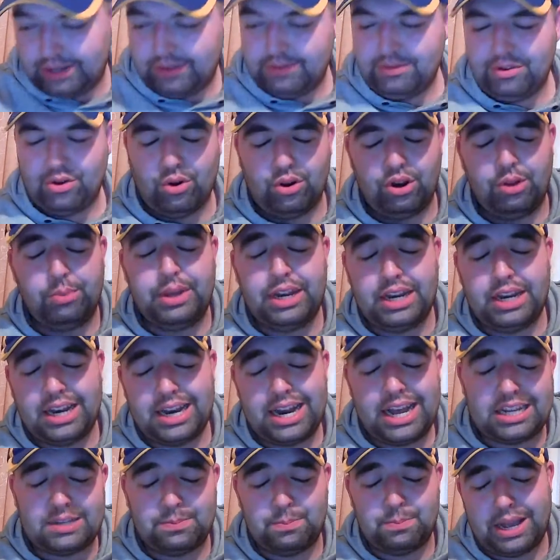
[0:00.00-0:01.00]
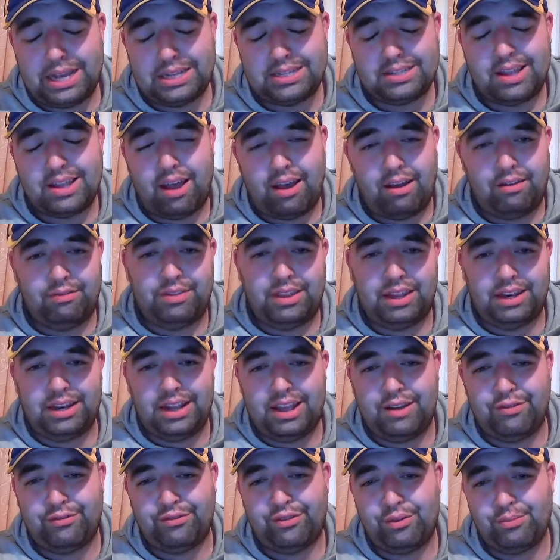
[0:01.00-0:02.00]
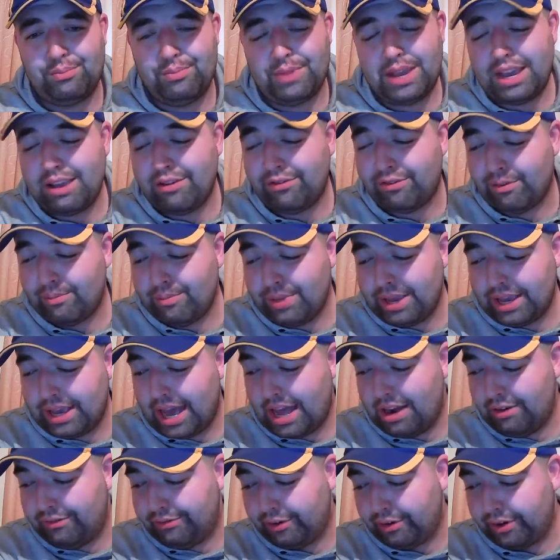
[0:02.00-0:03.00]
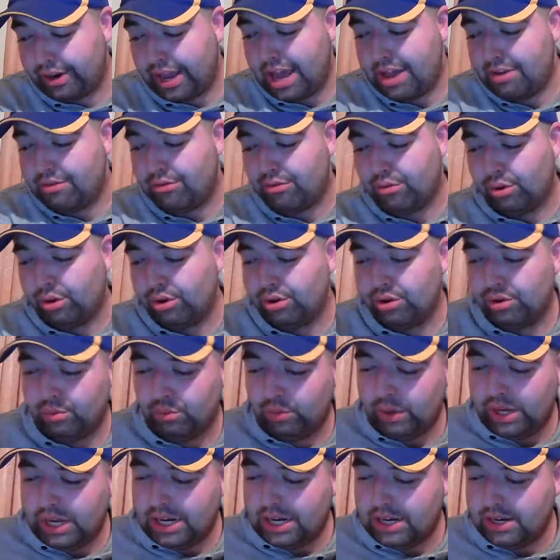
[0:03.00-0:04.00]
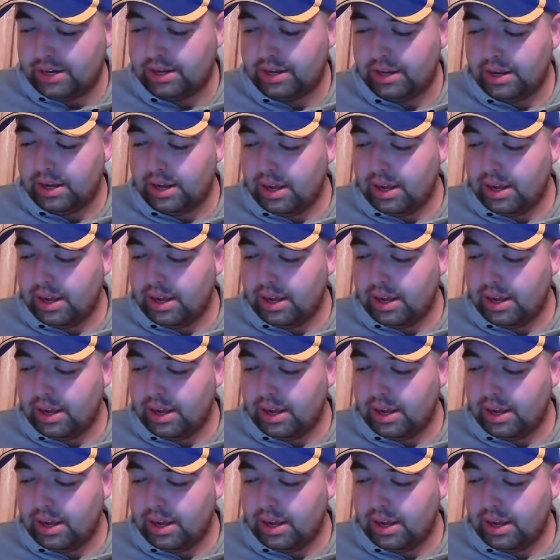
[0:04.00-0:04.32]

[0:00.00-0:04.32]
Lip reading: going to be the next best of the day for me, for Mick Halford and Ronan Whelan.